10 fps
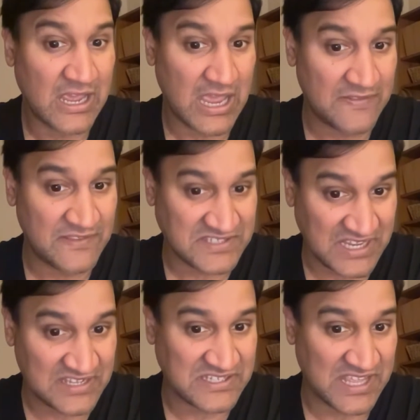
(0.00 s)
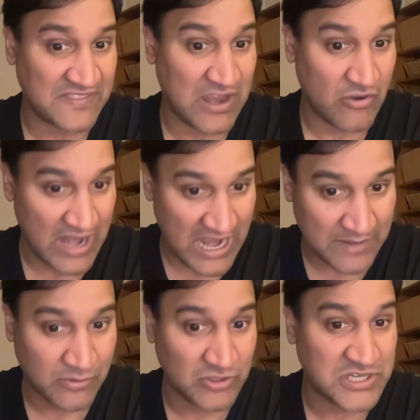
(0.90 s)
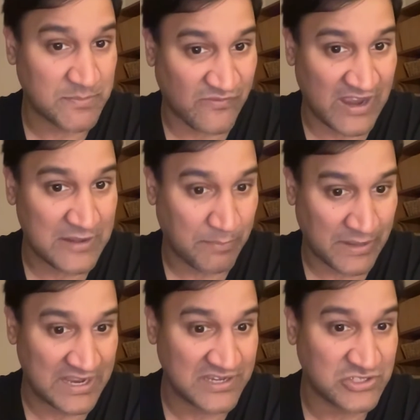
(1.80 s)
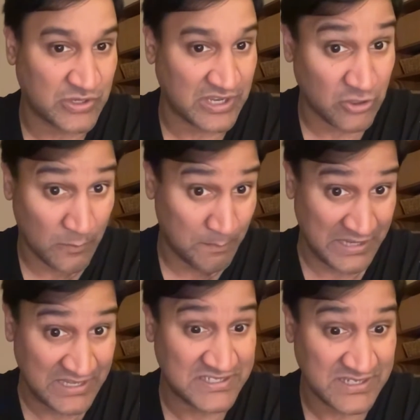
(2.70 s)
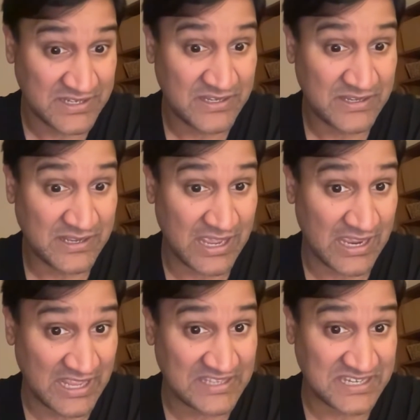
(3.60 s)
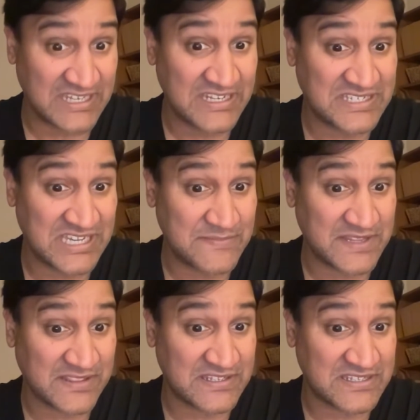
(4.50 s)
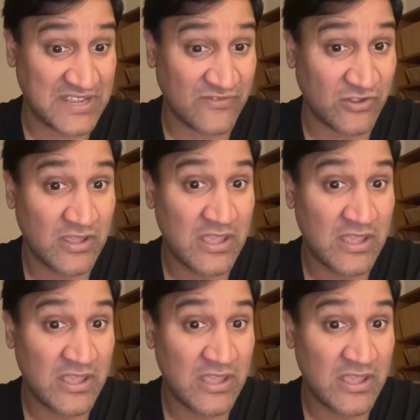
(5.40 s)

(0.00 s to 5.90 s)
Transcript: in the sense that they're able to provide players who can compete against elite teams at this level,